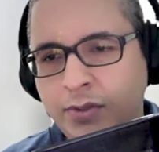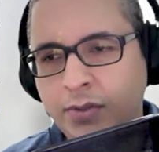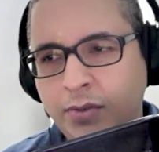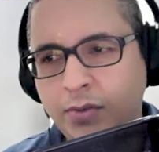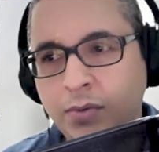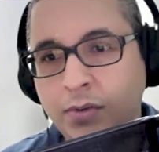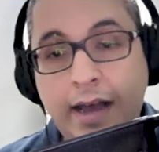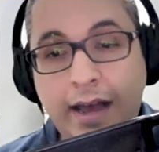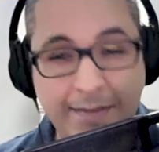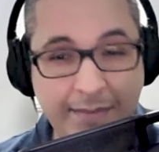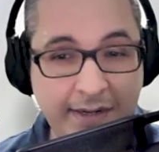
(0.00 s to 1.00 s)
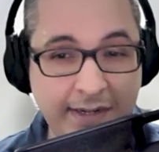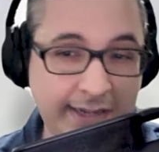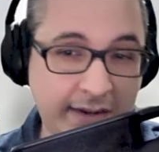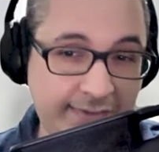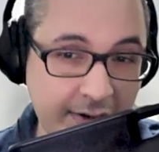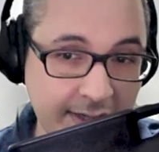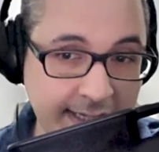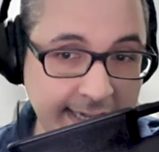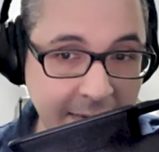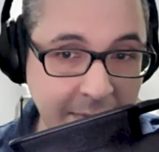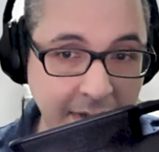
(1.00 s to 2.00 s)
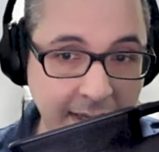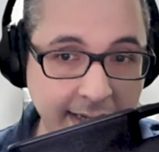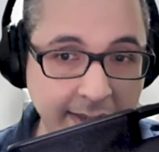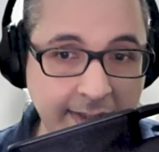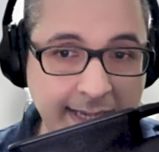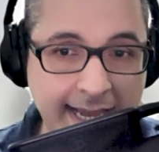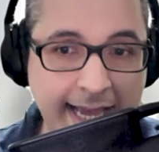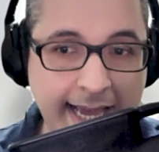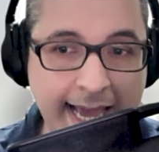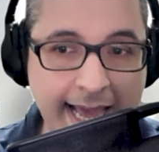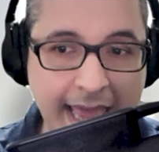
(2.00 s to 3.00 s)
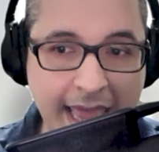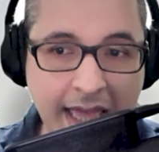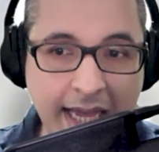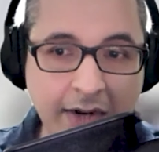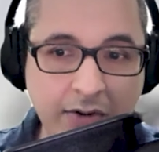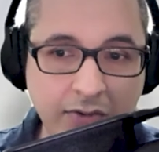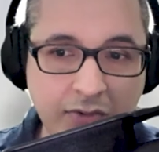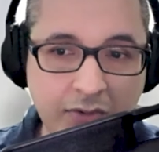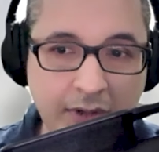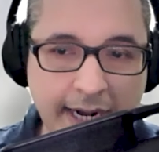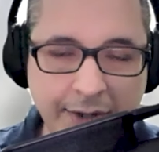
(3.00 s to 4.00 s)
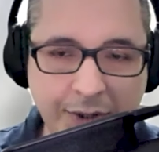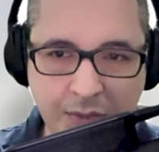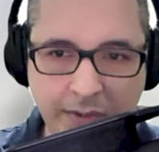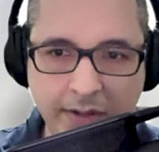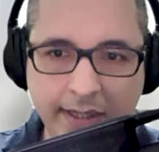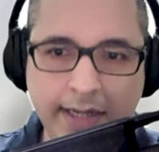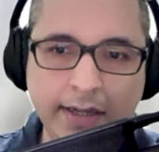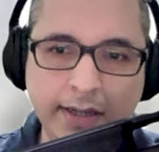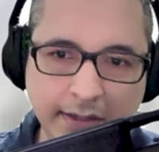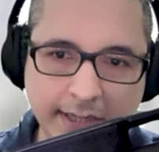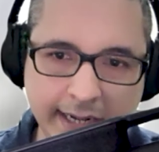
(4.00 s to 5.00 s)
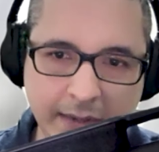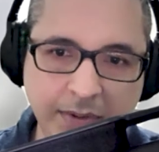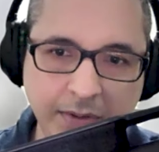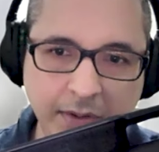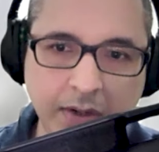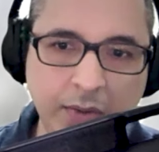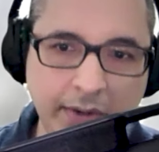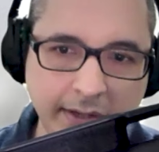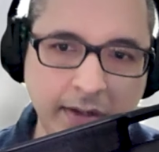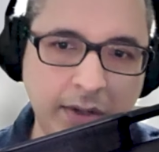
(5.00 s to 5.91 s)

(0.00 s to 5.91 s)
to, I'm going to say first stabilize and then gradually dip mm-hmm. lower and